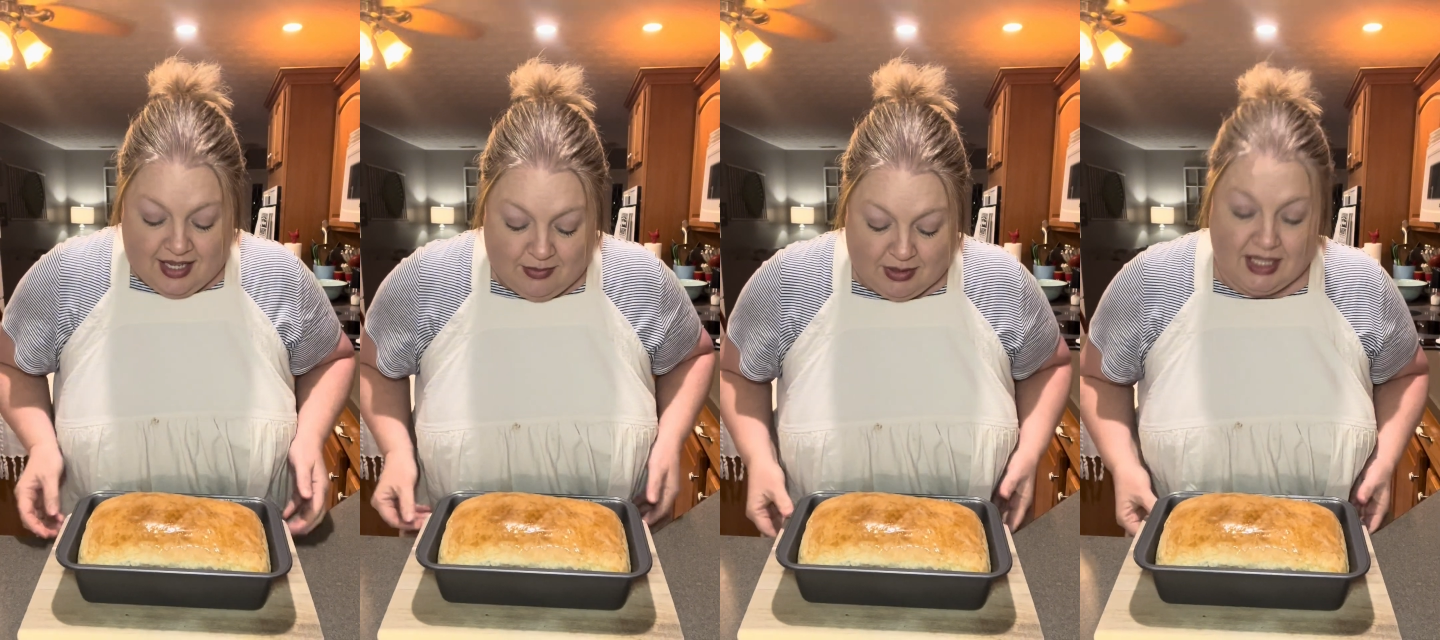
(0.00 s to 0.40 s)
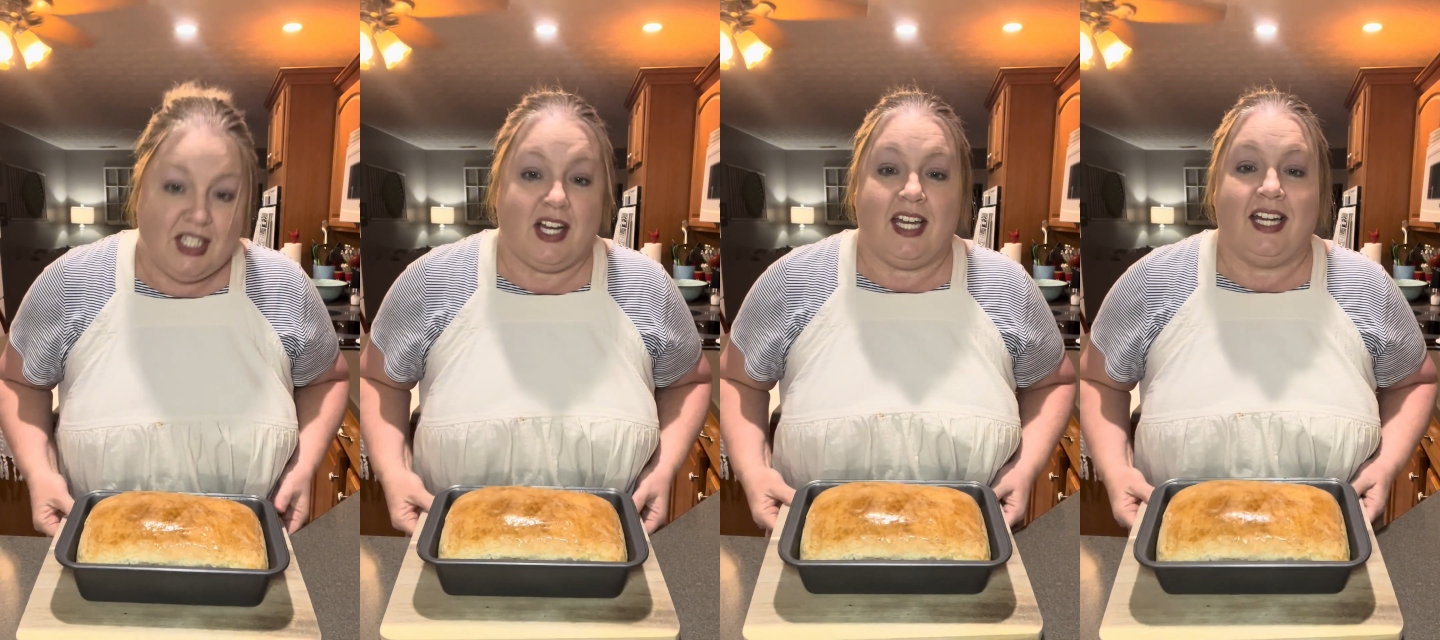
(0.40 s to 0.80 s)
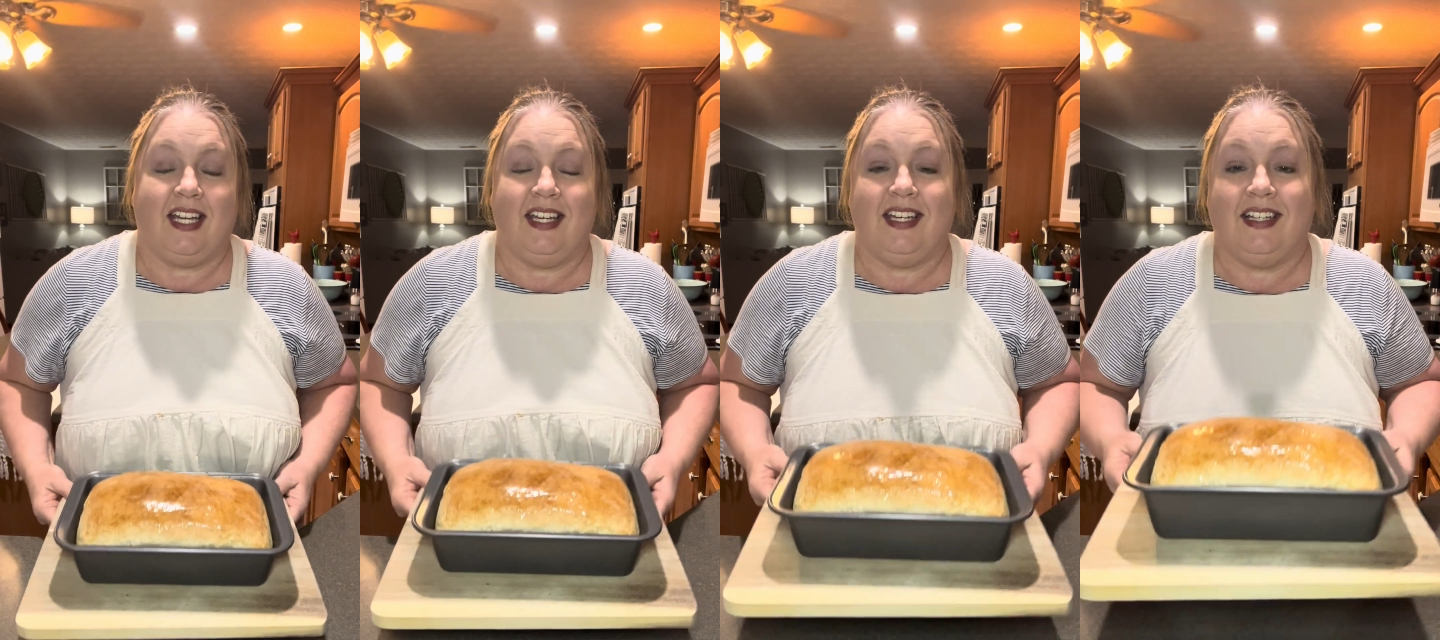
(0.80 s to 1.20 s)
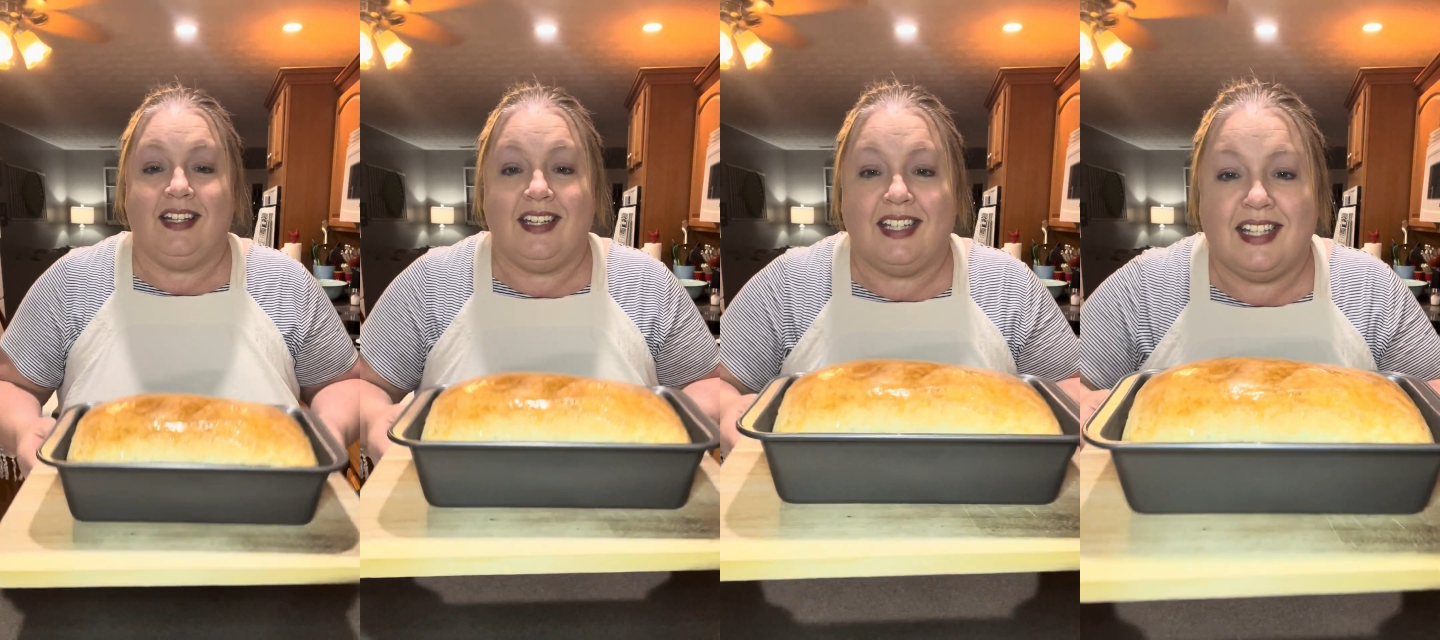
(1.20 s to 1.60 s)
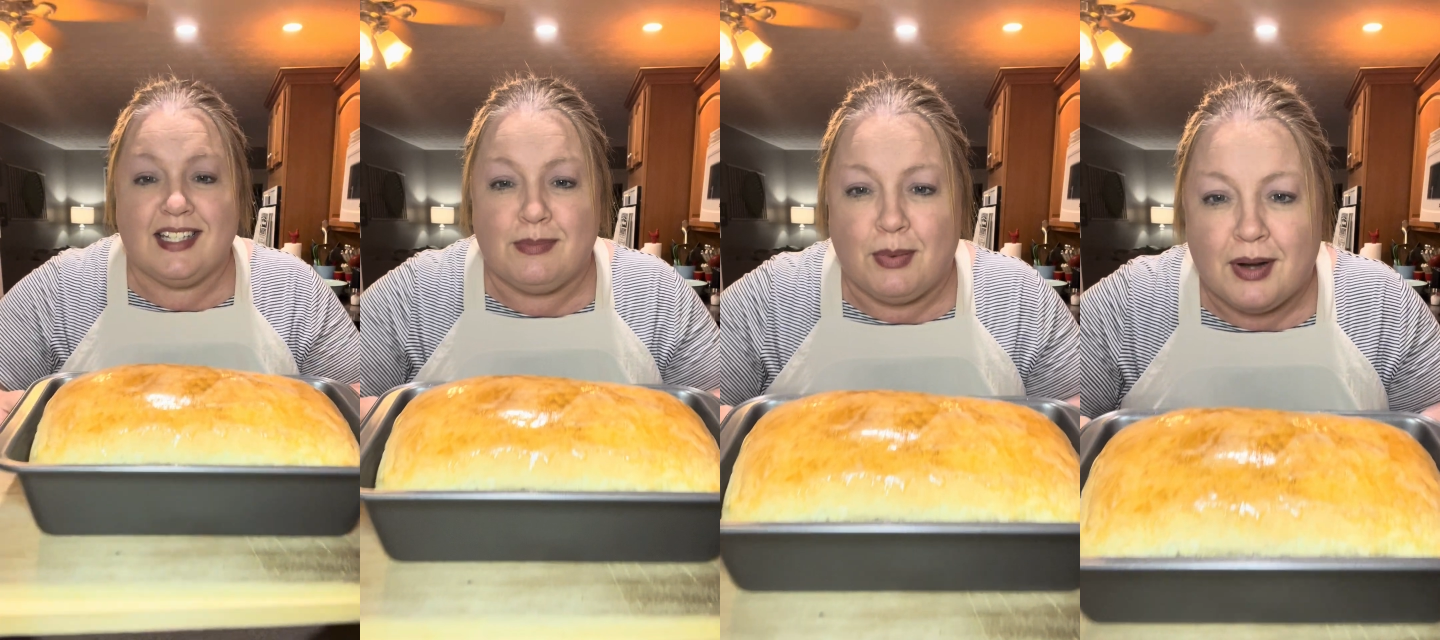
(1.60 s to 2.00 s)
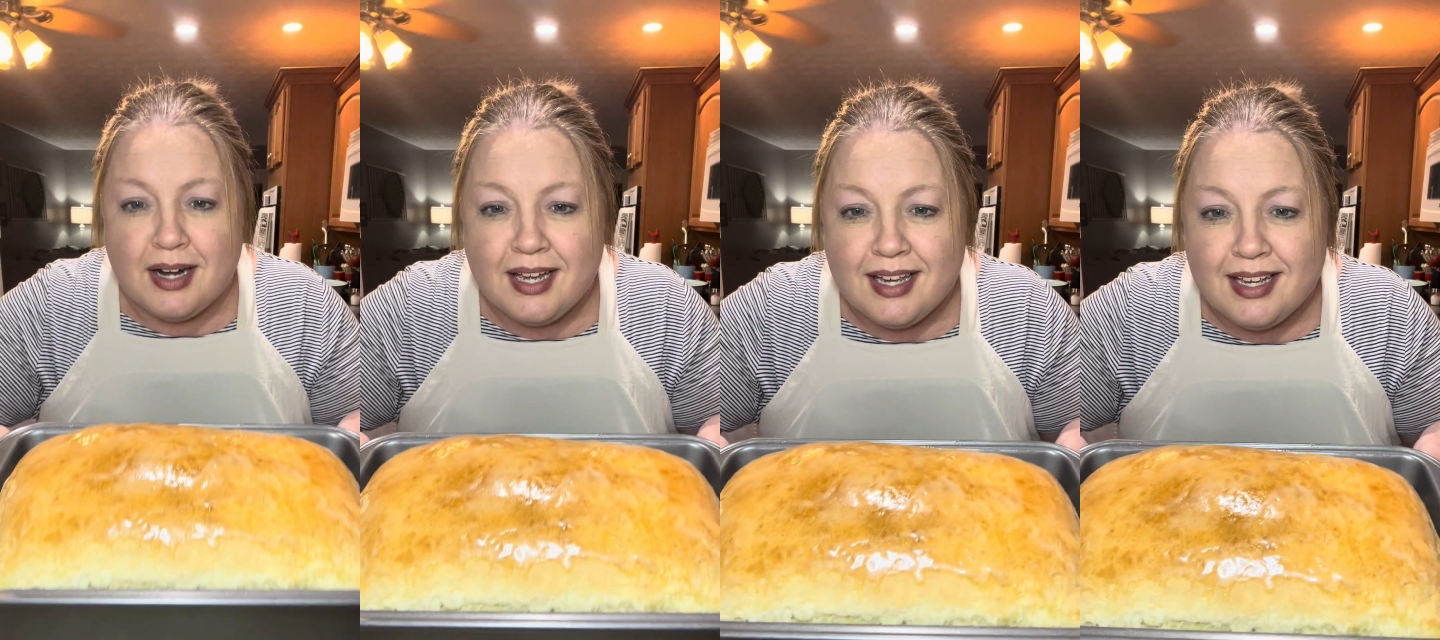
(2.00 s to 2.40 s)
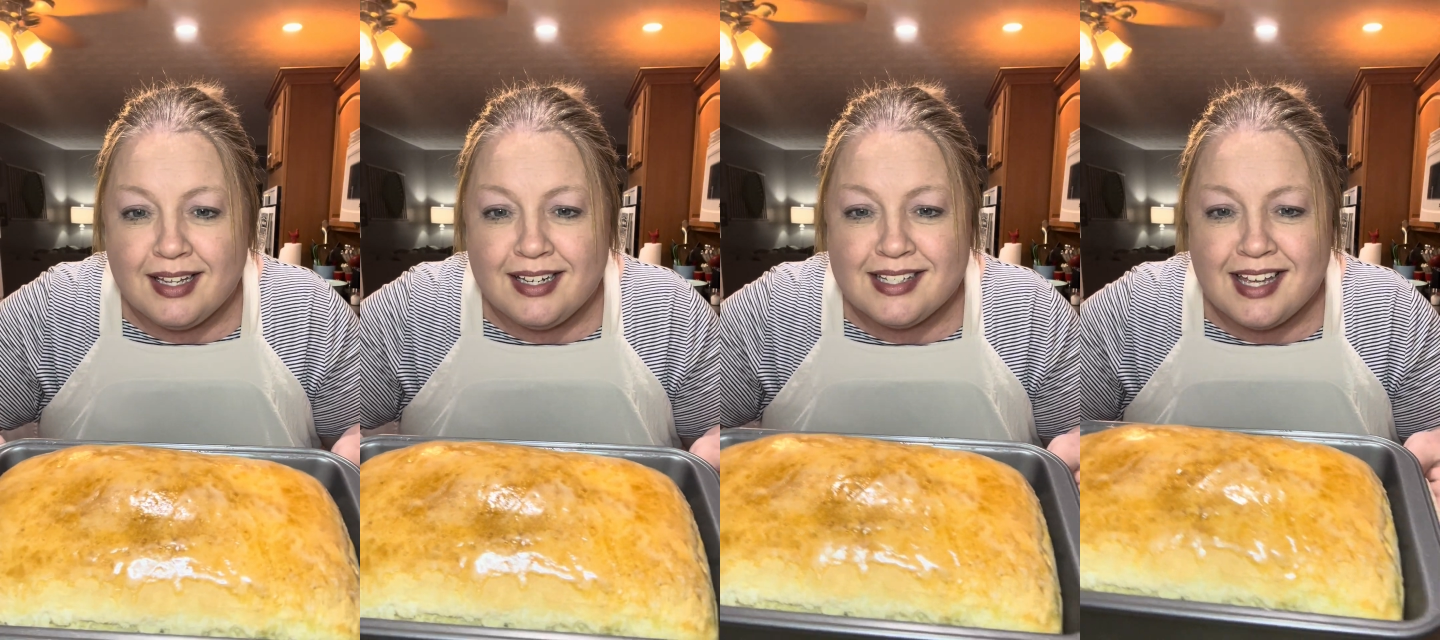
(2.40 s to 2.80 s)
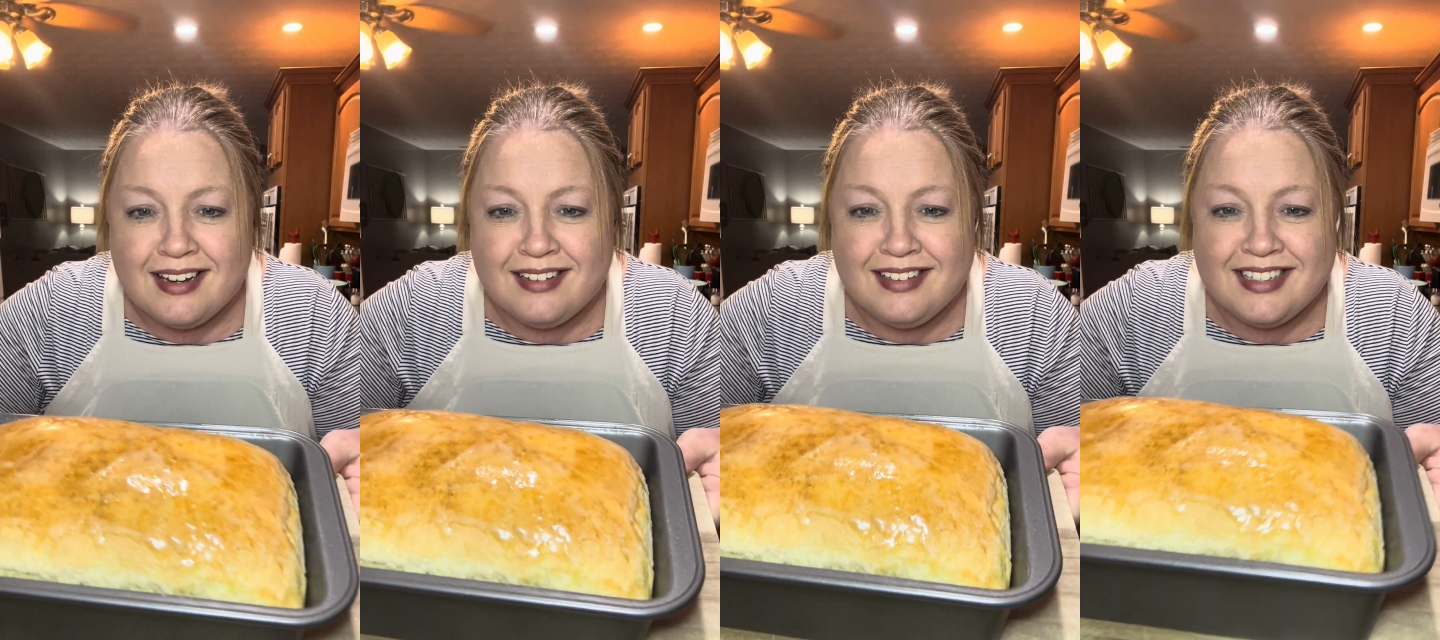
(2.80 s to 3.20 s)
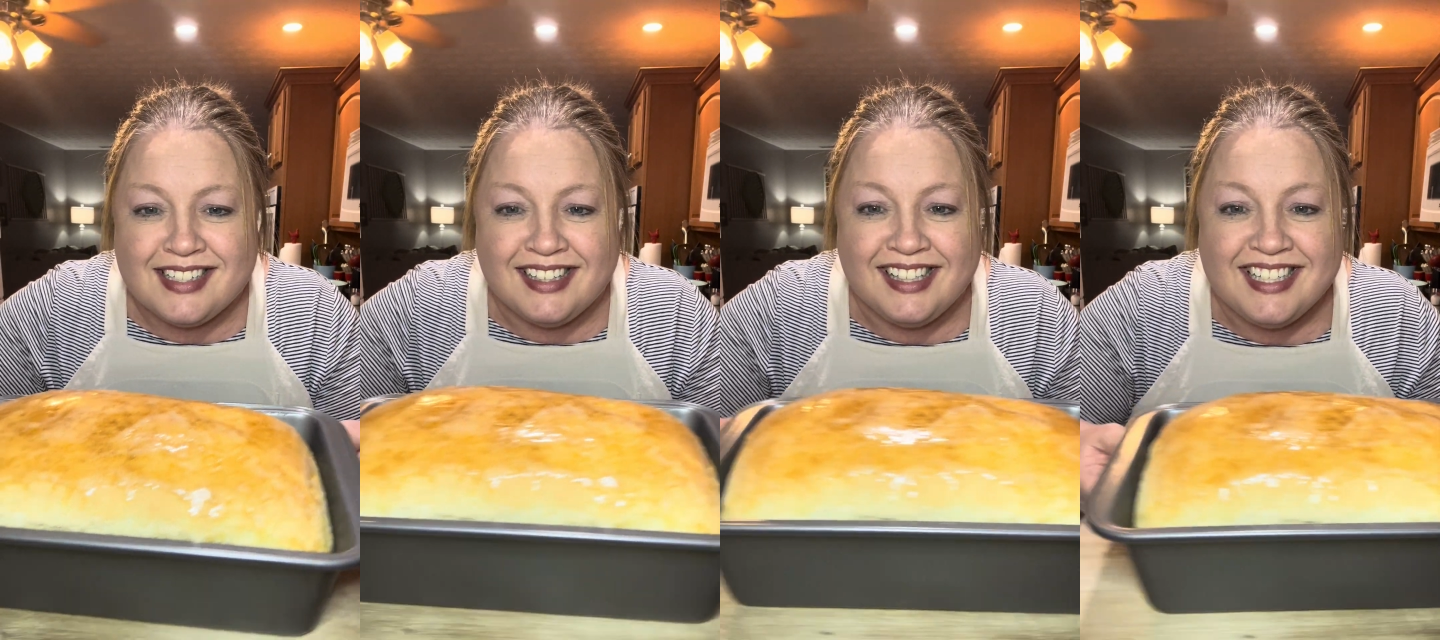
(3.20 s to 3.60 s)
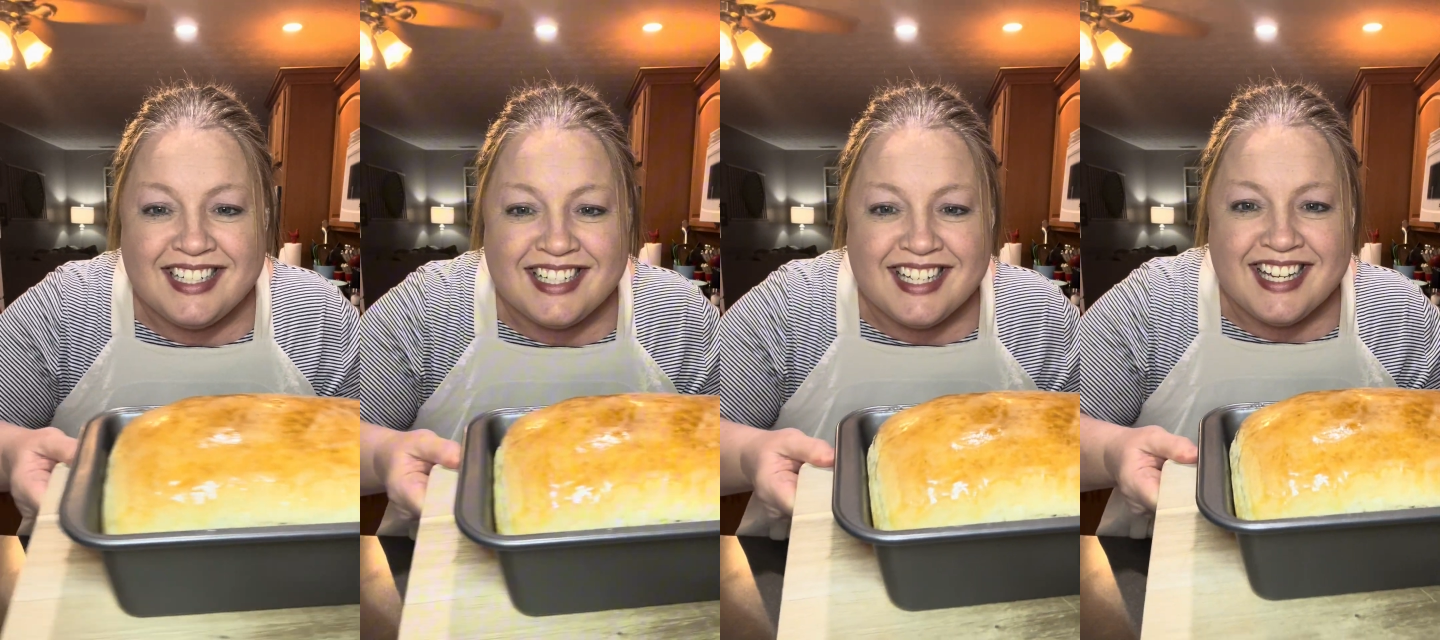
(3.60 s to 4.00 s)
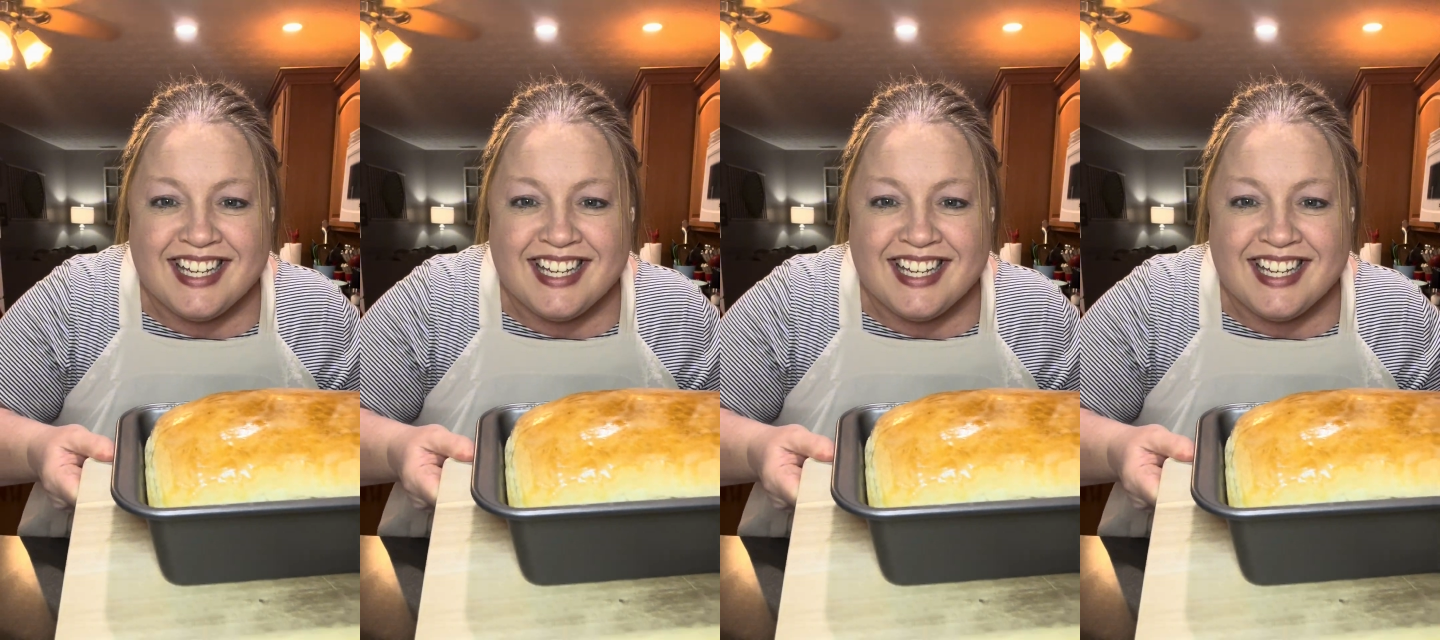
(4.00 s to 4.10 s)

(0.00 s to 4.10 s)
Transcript: And let y'all get a good look at this bread. Does that not look delicious?